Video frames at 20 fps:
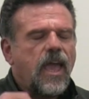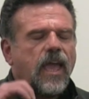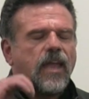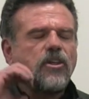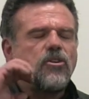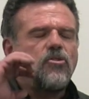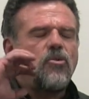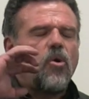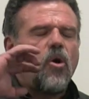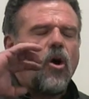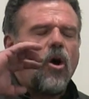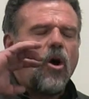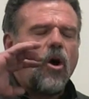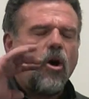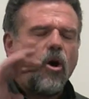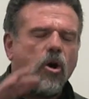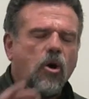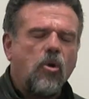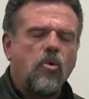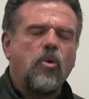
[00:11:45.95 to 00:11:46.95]
and you
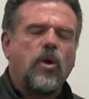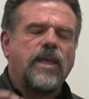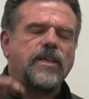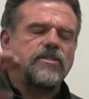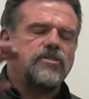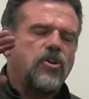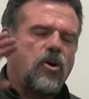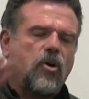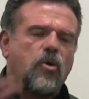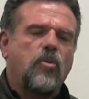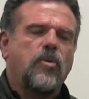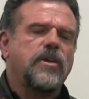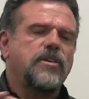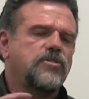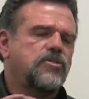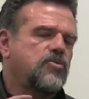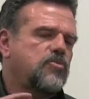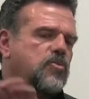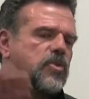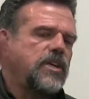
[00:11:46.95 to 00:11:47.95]
always,
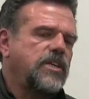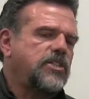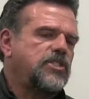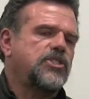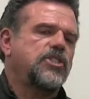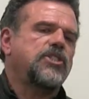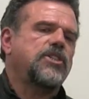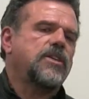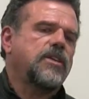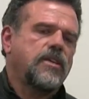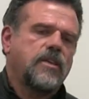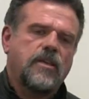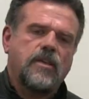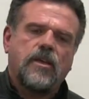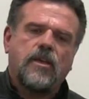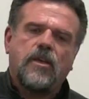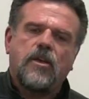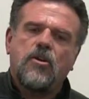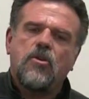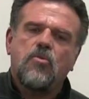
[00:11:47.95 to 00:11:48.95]
always reached
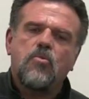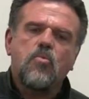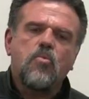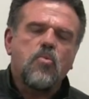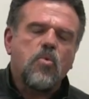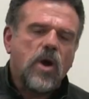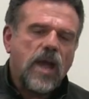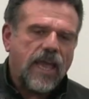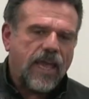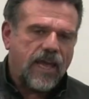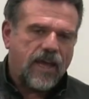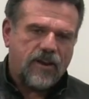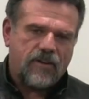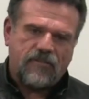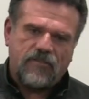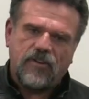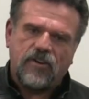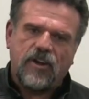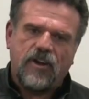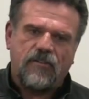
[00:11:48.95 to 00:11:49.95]
way out
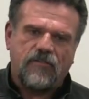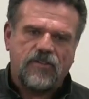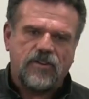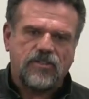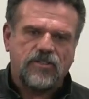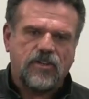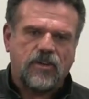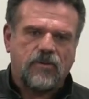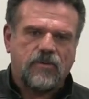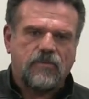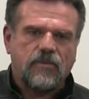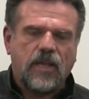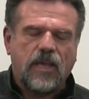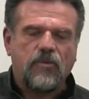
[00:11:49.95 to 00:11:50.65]
of your comfort zone.